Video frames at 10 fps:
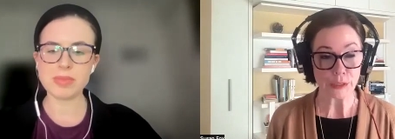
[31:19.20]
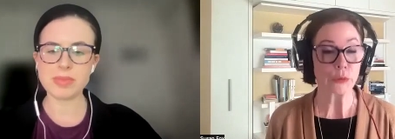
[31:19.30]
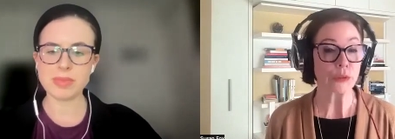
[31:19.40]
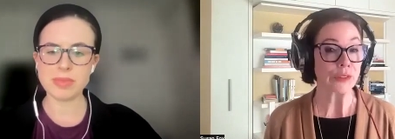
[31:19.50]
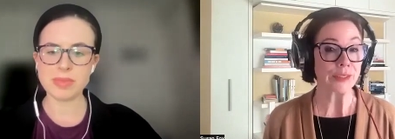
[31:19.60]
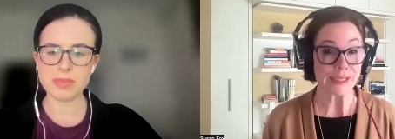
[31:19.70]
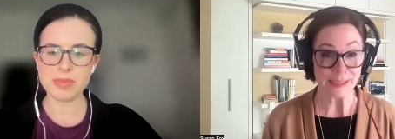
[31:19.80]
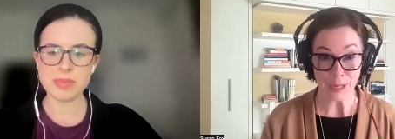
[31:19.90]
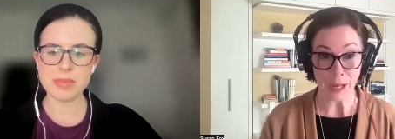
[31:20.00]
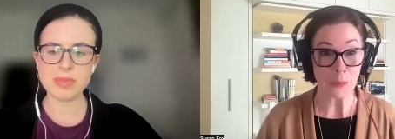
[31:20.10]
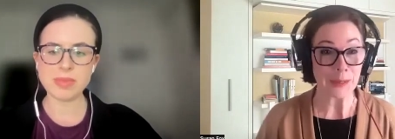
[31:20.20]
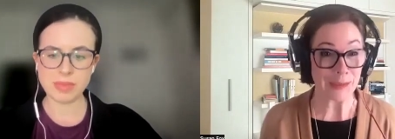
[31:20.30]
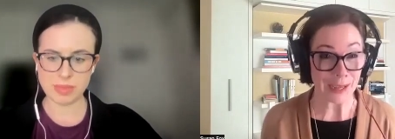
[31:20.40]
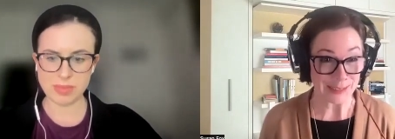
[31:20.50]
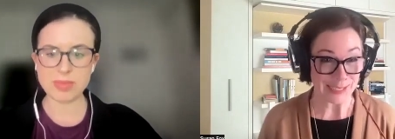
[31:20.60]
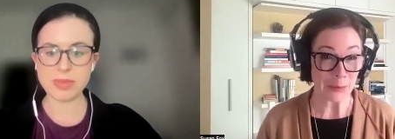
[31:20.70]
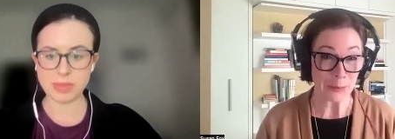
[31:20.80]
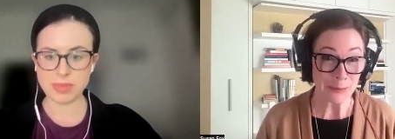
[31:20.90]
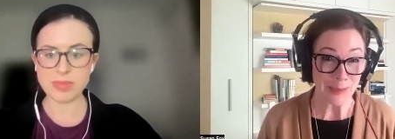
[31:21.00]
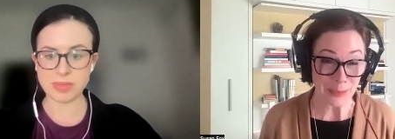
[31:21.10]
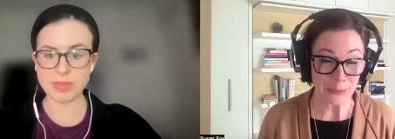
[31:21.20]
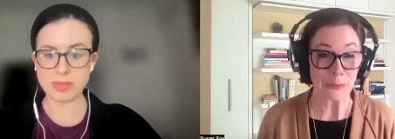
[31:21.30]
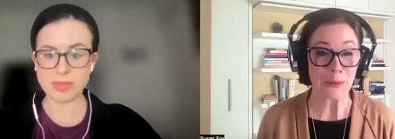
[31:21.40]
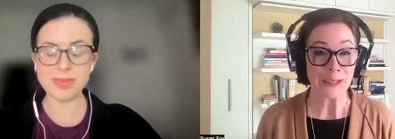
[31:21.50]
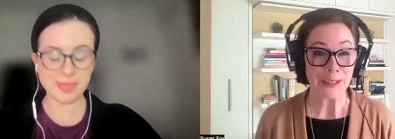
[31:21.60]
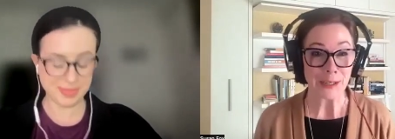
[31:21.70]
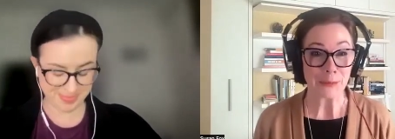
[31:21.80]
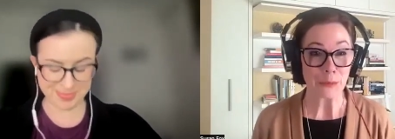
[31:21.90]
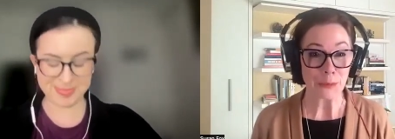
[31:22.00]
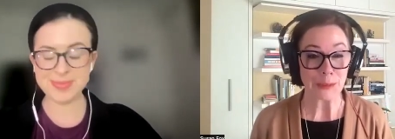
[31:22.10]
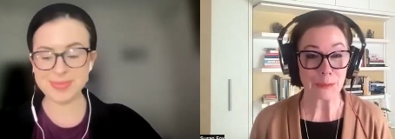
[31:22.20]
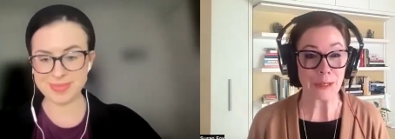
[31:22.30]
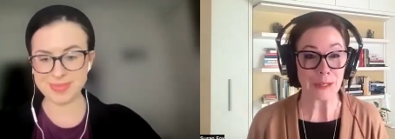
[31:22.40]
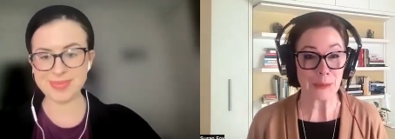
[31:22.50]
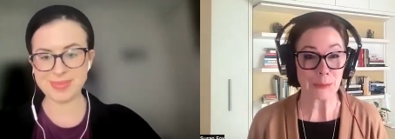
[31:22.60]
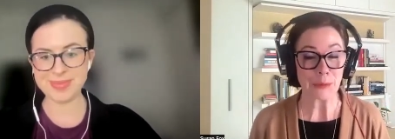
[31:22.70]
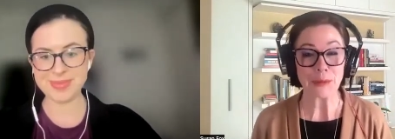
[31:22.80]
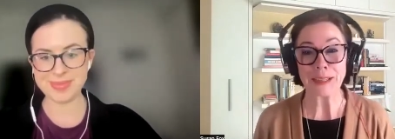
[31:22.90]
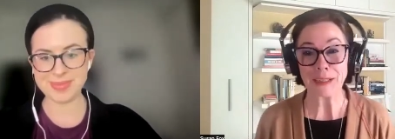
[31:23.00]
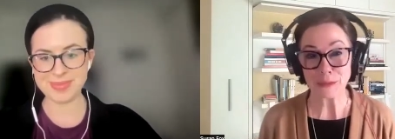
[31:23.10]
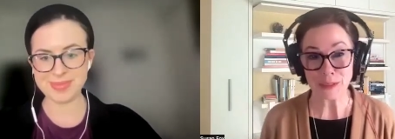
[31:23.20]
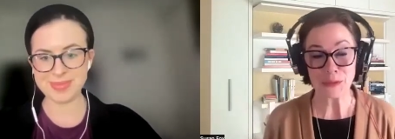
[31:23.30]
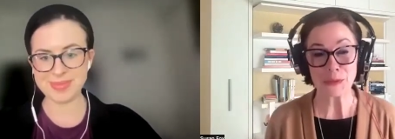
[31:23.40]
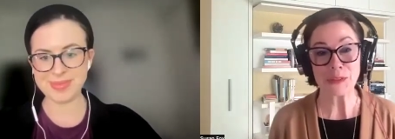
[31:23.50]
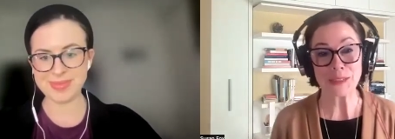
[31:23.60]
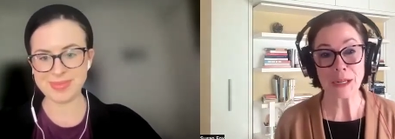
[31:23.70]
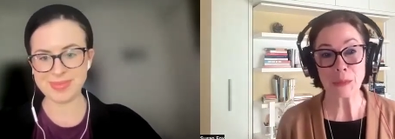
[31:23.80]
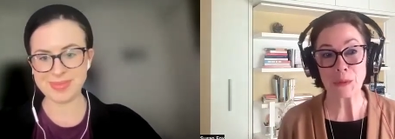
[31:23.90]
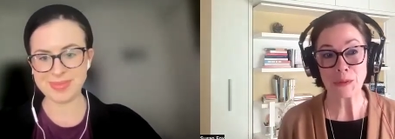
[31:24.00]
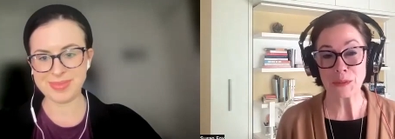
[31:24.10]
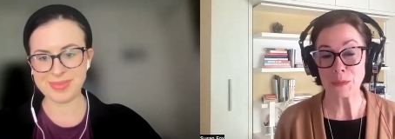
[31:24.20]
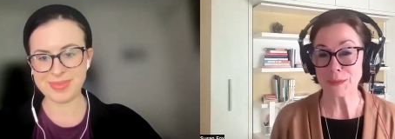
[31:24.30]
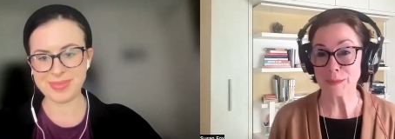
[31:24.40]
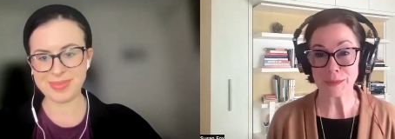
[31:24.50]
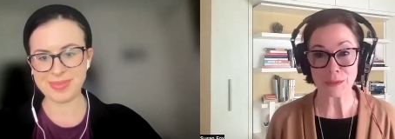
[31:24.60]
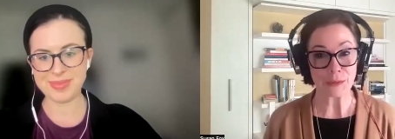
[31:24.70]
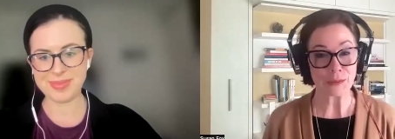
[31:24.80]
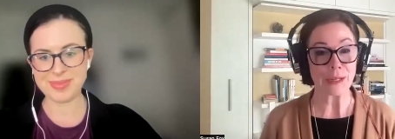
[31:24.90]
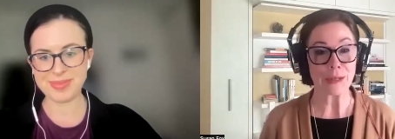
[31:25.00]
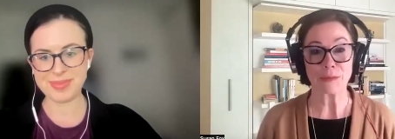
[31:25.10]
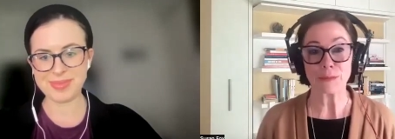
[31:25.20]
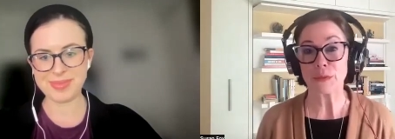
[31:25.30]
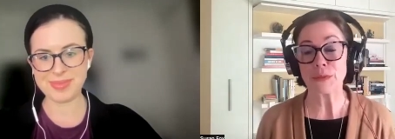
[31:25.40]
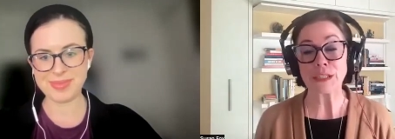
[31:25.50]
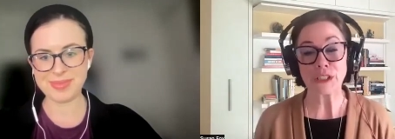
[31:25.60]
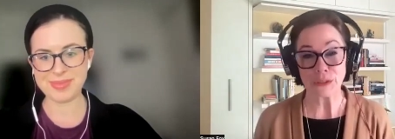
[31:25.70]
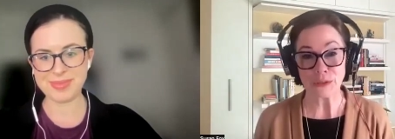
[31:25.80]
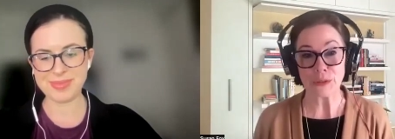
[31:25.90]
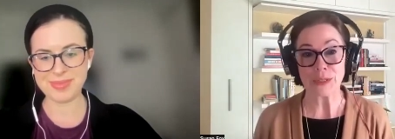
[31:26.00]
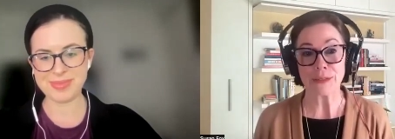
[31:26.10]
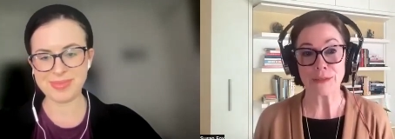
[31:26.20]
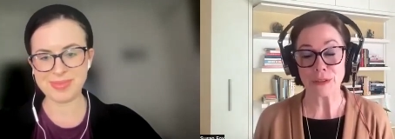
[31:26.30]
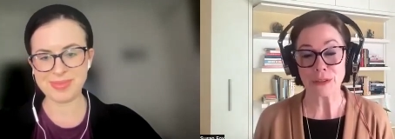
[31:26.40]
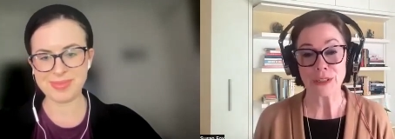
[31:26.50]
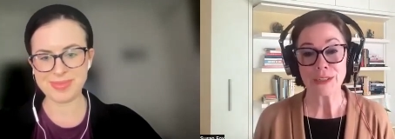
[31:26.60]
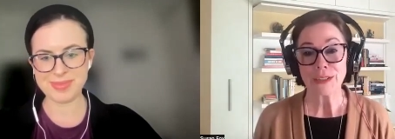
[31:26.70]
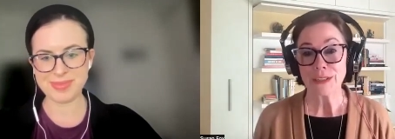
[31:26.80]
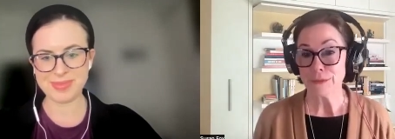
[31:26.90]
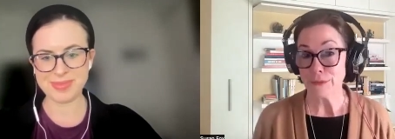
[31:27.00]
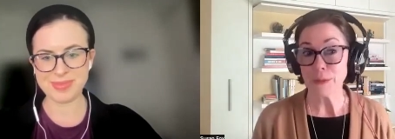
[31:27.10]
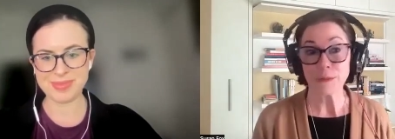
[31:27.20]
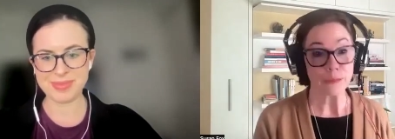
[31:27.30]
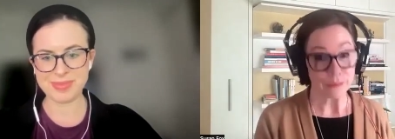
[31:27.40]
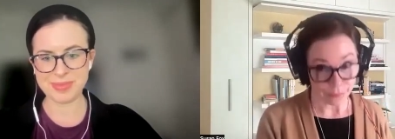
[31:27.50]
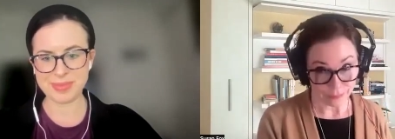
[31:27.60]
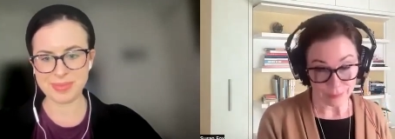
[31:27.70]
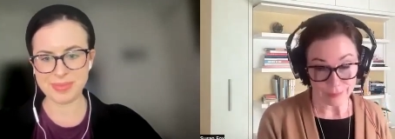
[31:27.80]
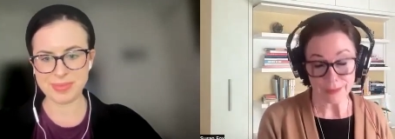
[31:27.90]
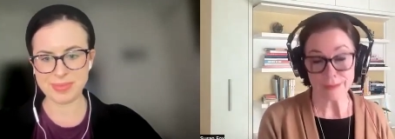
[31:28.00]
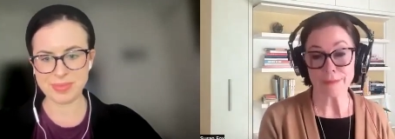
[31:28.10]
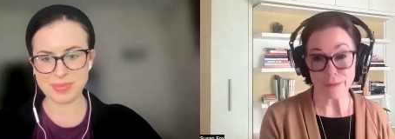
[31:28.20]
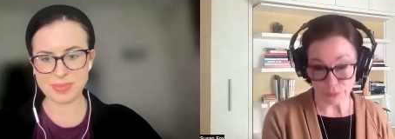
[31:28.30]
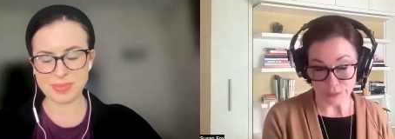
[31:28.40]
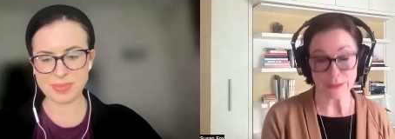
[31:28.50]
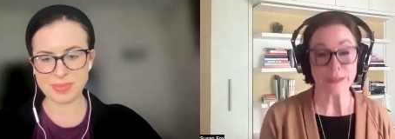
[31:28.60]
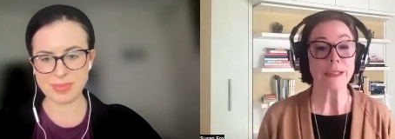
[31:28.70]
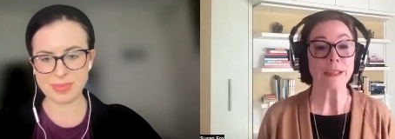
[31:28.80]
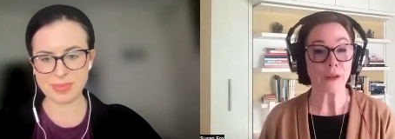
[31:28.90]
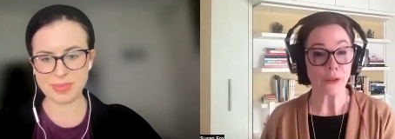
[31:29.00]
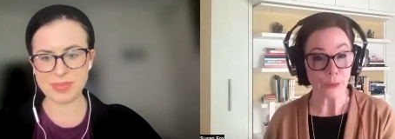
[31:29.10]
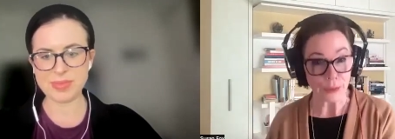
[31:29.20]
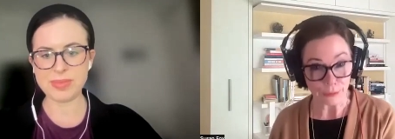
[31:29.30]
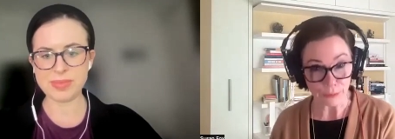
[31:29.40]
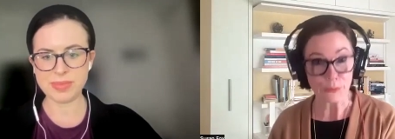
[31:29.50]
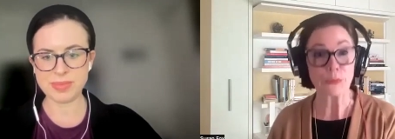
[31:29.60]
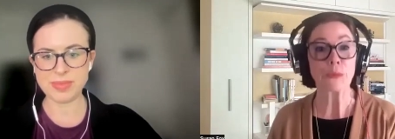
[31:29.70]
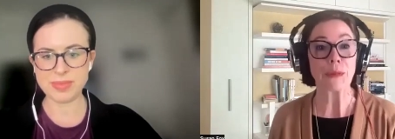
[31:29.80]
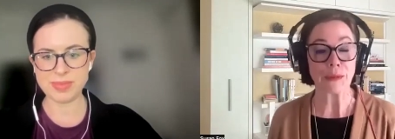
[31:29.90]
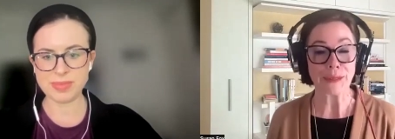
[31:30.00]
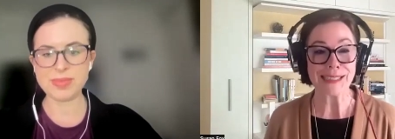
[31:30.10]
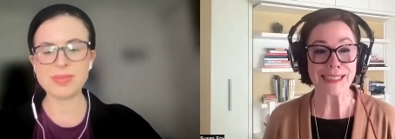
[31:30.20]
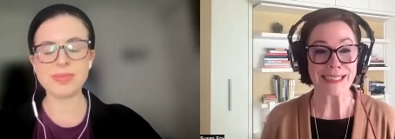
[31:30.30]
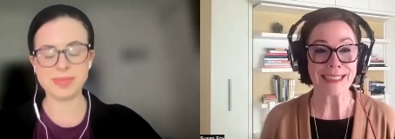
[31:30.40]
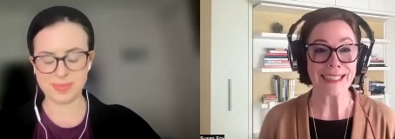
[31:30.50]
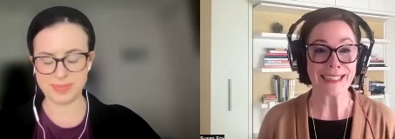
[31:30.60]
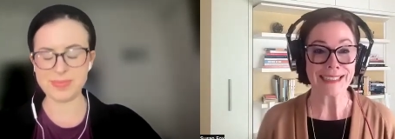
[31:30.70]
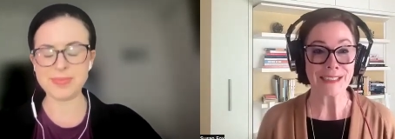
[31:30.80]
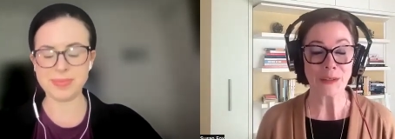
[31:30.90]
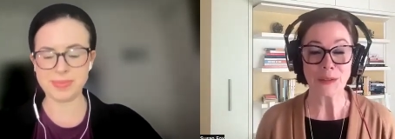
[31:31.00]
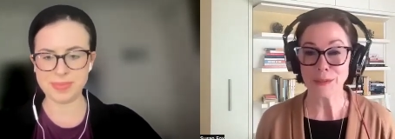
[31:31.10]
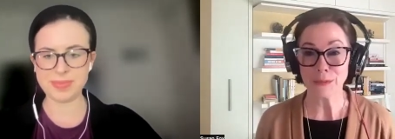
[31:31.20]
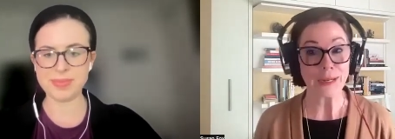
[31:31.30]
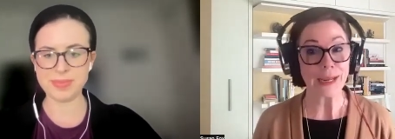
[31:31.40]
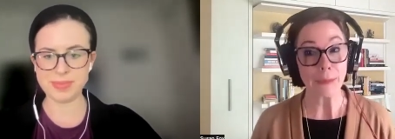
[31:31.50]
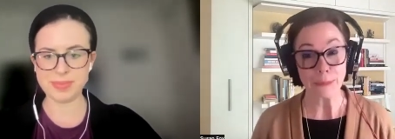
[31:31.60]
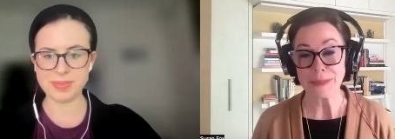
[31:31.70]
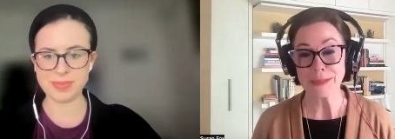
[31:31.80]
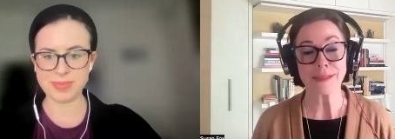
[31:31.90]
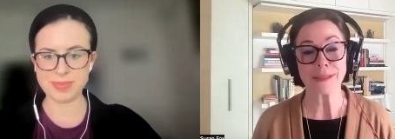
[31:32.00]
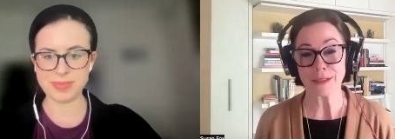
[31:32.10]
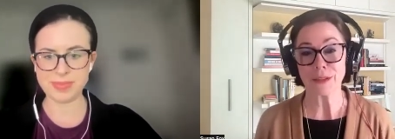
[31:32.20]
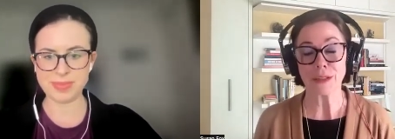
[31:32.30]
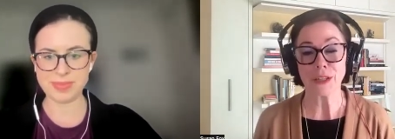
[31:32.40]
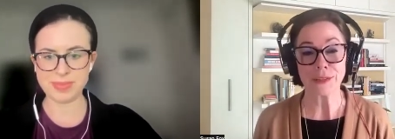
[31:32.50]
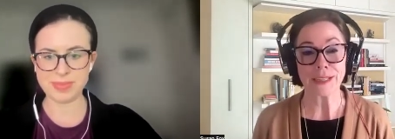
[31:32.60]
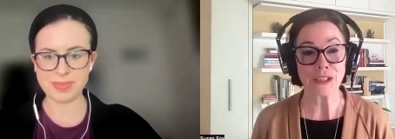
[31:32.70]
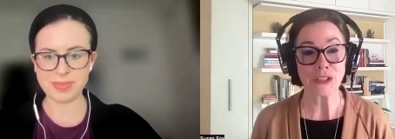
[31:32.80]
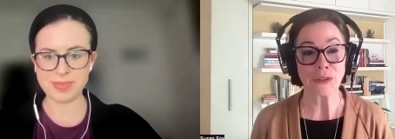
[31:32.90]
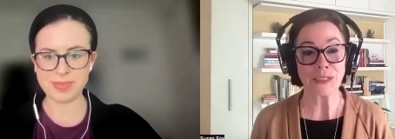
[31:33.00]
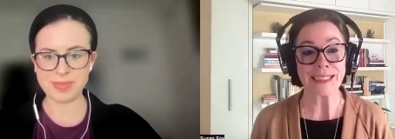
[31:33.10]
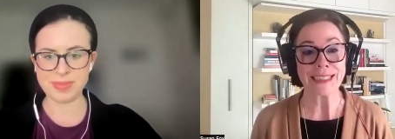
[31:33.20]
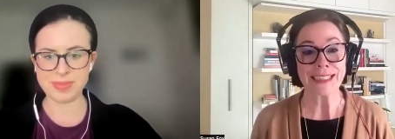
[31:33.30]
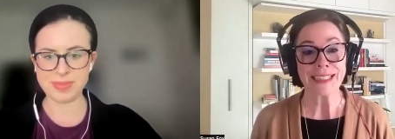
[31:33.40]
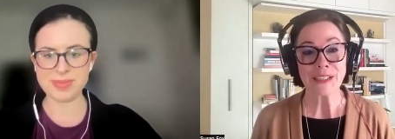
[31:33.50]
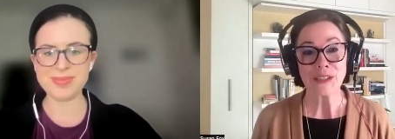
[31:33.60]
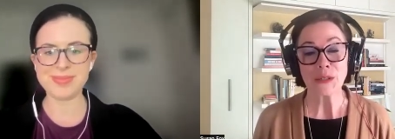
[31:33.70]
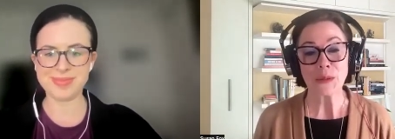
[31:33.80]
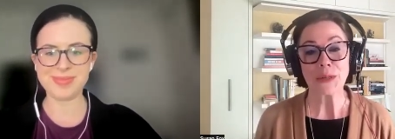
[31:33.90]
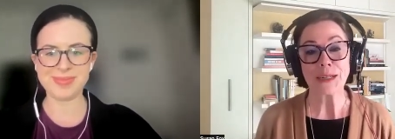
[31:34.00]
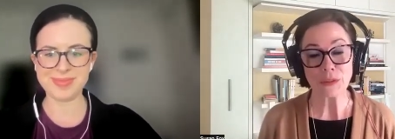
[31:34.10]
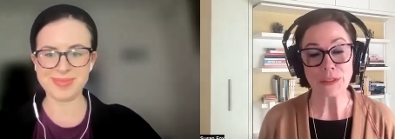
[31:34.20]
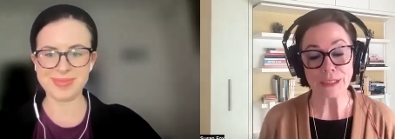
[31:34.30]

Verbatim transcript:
Speaker 1: resources. That's how we that's how we met through mm-hmm. the Marin uh, Perinatal Resources Network. So we, we you know we've got professionals who cover from fertility all the way through parenting mm-hmm. and all of what happens, you know, along that journey. So, so